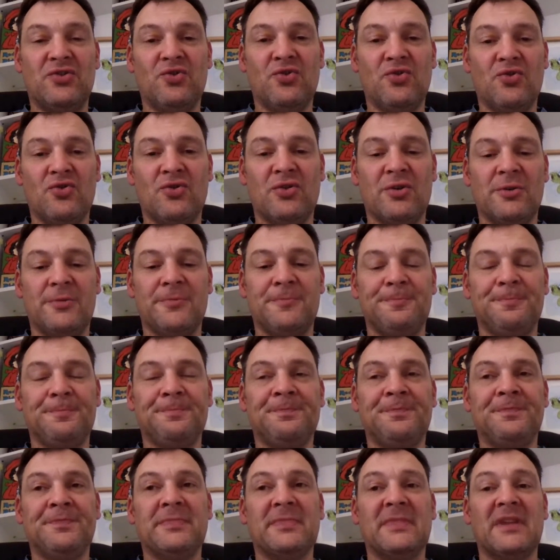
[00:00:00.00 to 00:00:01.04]
to do
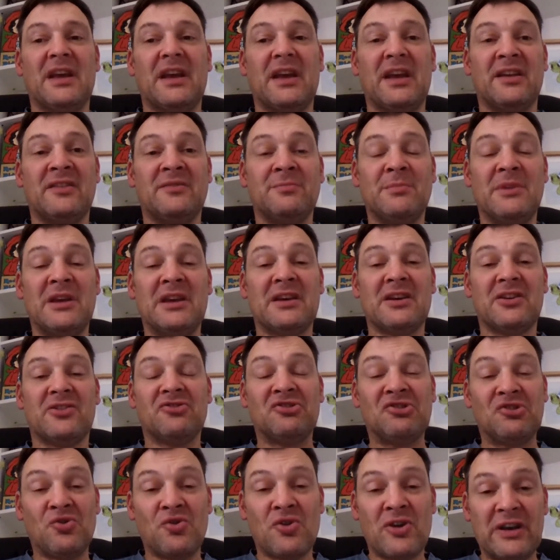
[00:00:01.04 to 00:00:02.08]
is make a
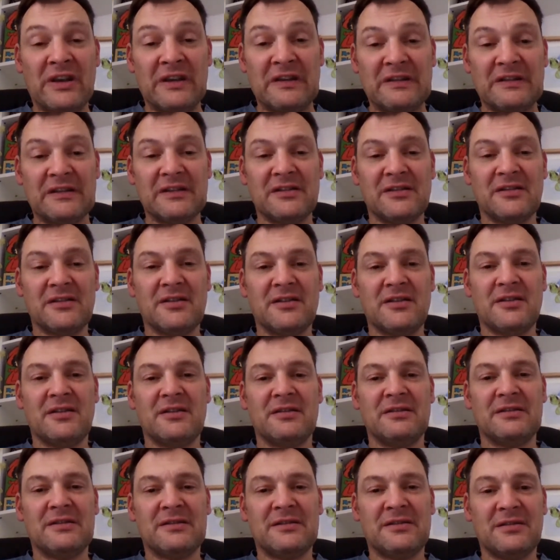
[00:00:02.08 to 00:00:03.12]
choice
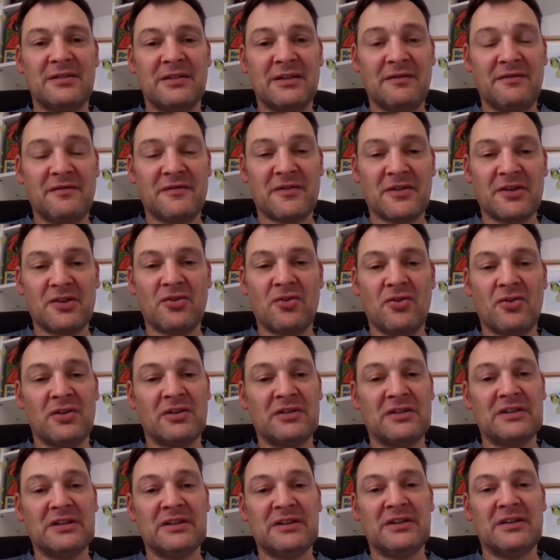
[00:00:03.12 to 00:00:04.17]
to live for
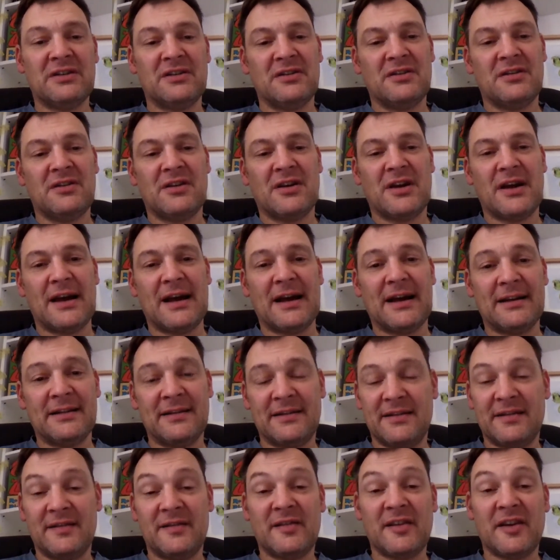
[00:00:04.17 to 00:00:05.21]
God
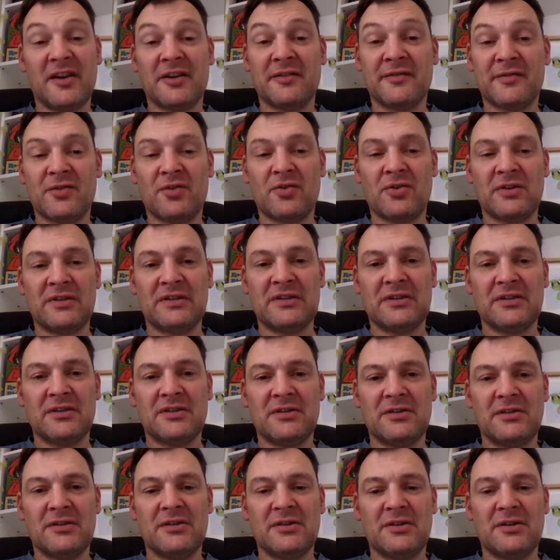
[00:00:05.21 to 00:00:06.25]
and to serve God
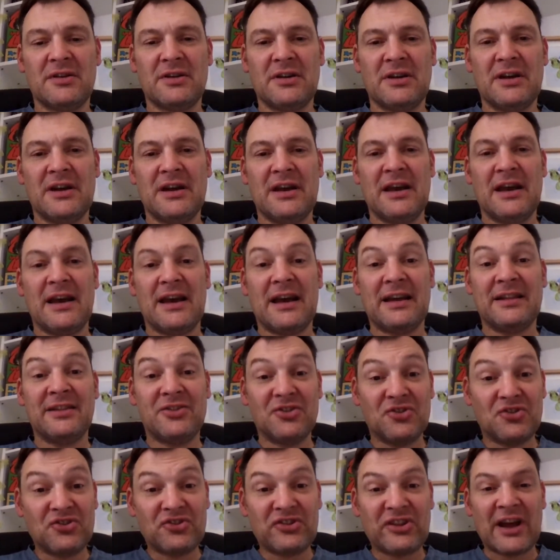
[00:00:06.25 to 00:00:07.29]

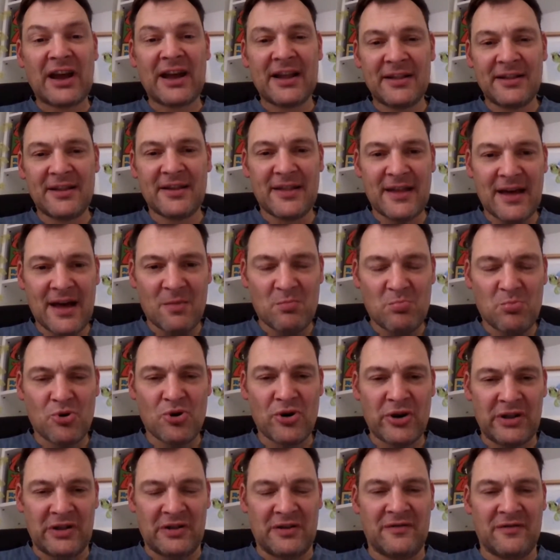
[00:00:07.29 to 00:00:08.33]
and to stand at that
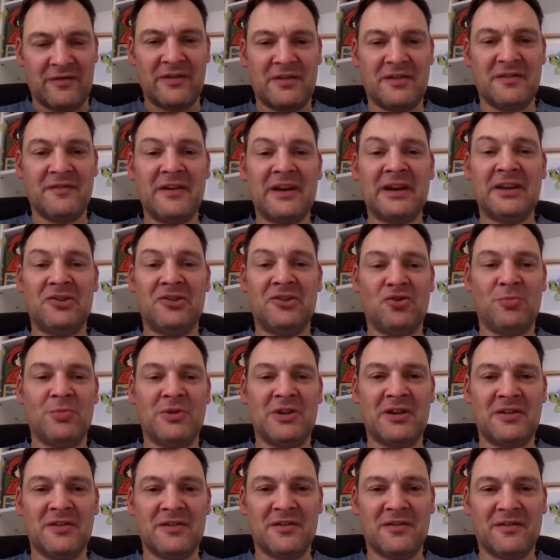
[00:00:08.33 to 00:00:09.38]
point of the divine
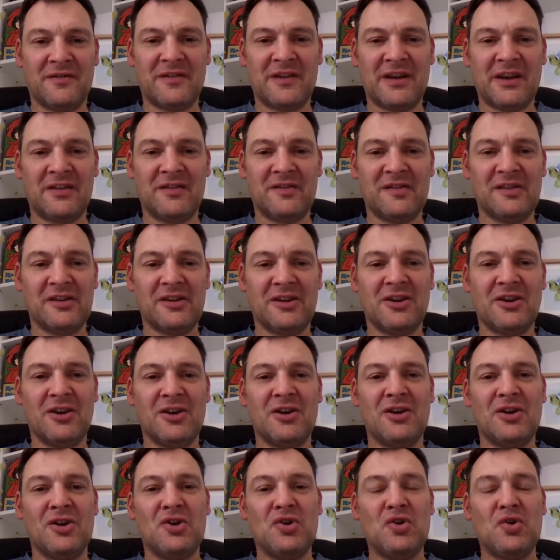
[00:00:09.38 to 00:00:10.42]
human interface
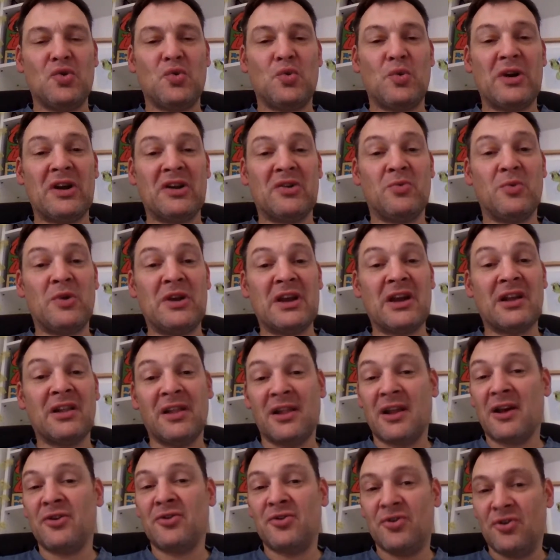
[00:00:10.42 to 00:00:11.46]
where we
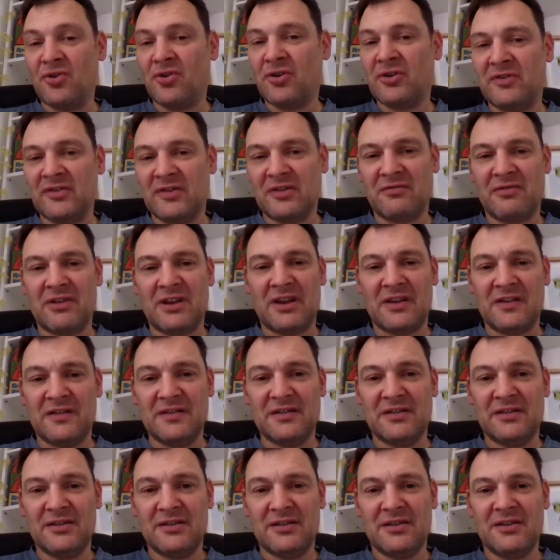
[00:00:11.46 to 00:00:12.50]
allow God's
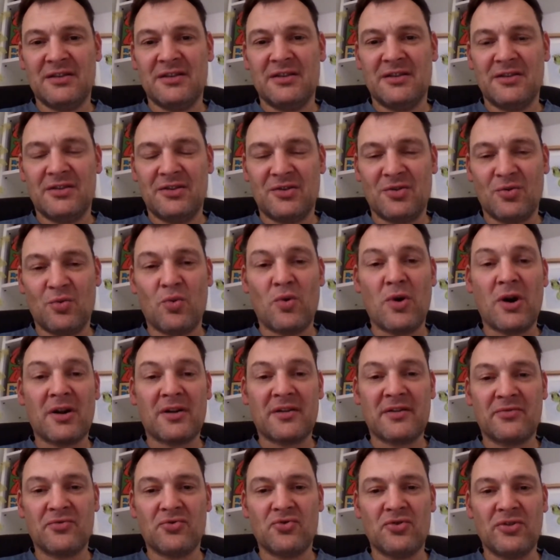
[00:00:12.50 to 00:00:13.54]
grace to
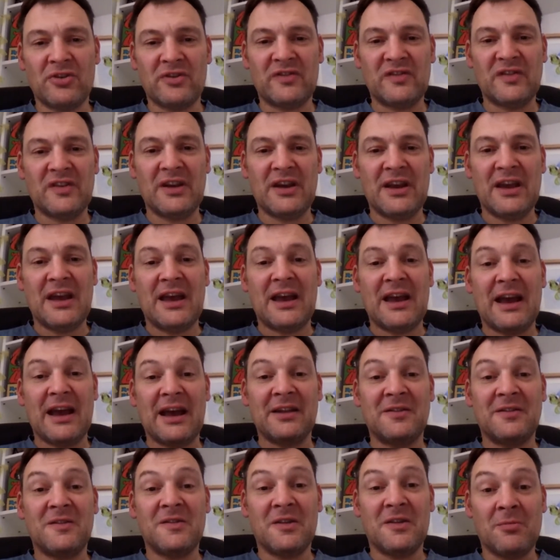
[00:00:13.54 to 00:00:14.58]
work through us
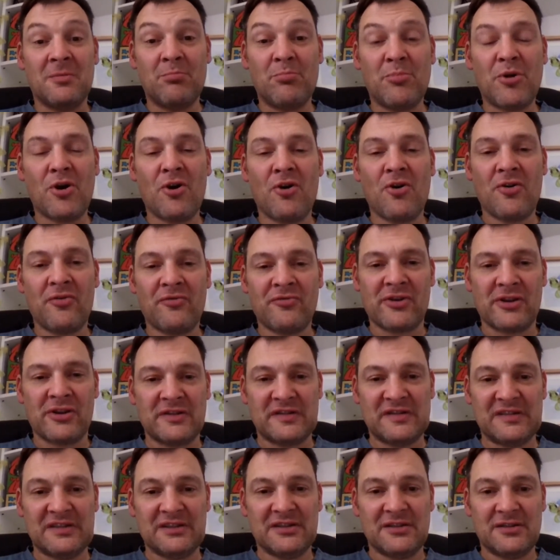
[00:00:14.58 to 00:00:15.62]
and to empower
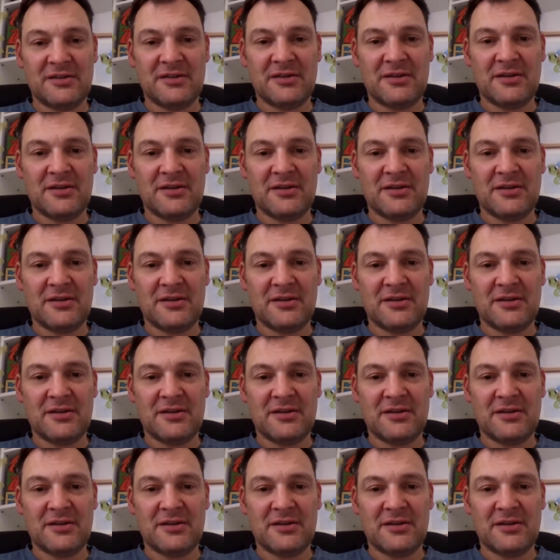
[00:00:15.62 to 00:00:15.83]
us